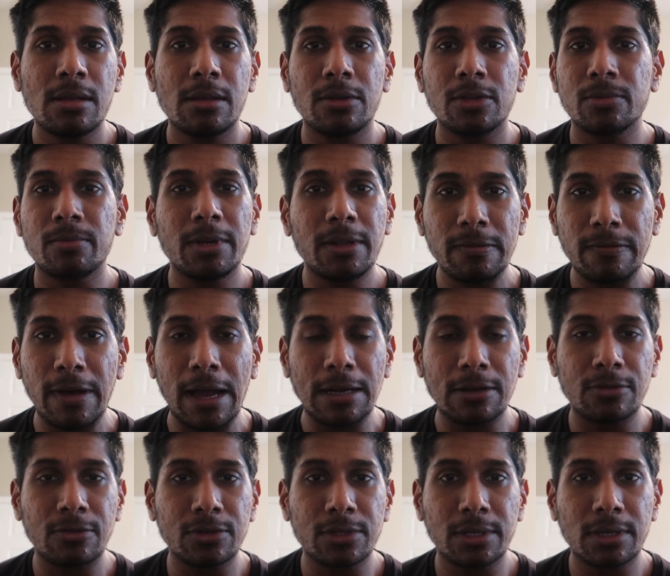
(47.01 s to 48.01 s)
There's many
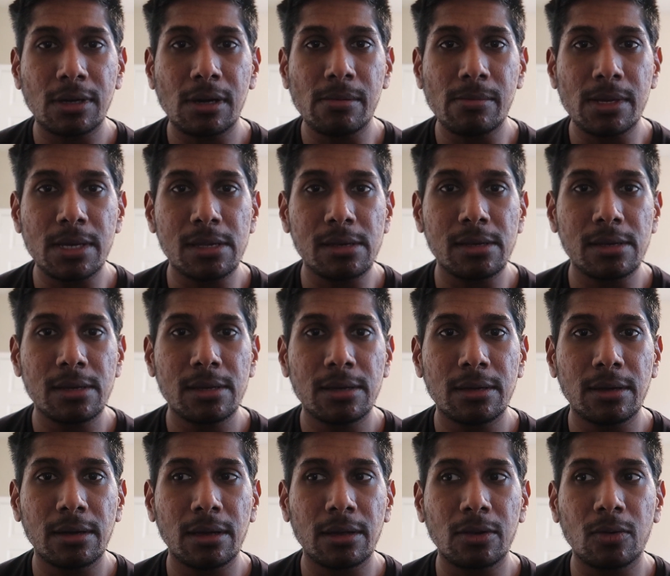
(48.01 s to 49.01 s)
factors that come in.
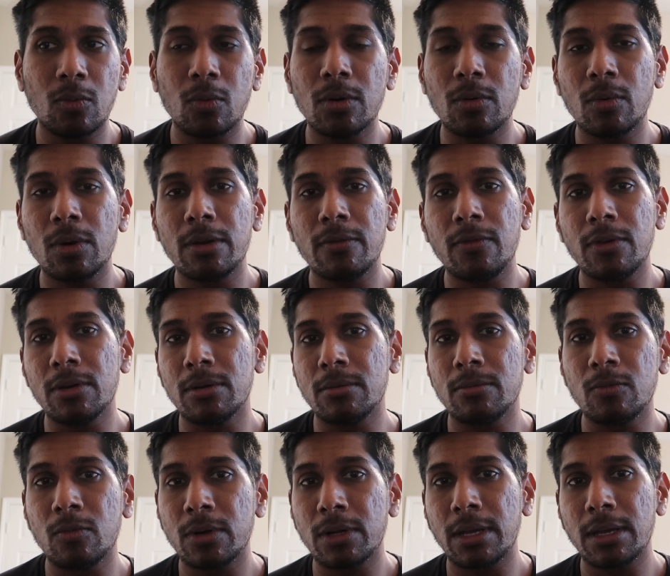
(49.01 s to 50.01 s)
Uh, you know, what what avail,
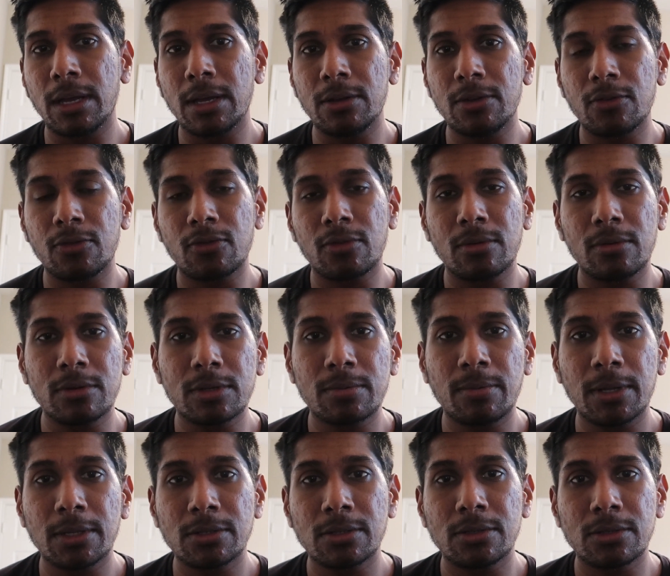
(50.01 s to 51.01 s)
what additional
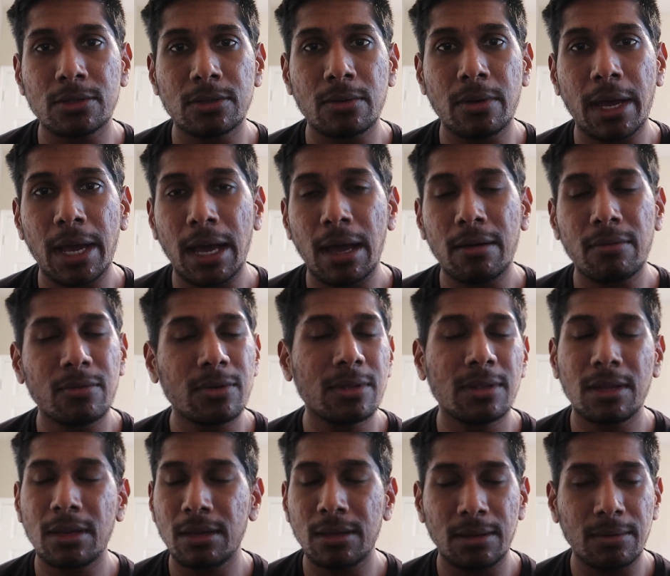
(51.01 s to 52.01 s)
expenses do you have?
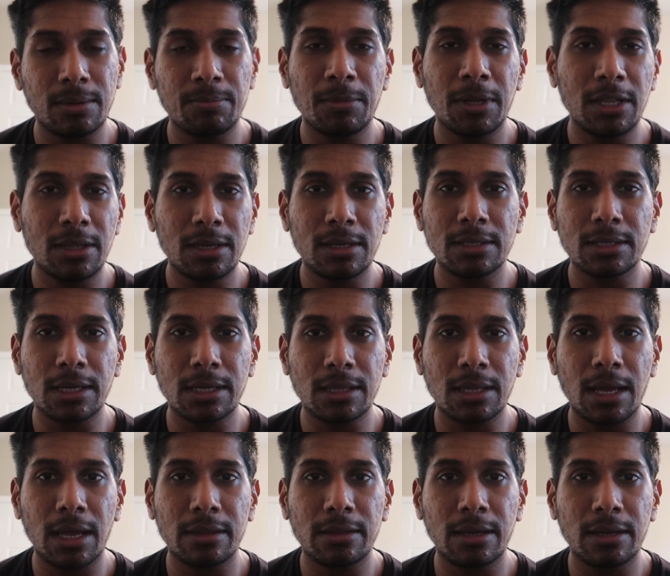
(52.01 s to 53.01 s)
Many things like
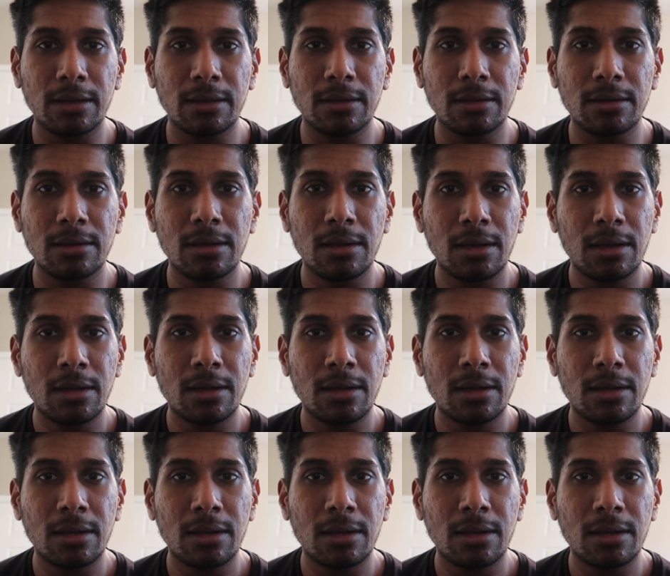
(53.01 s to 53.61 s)
that that can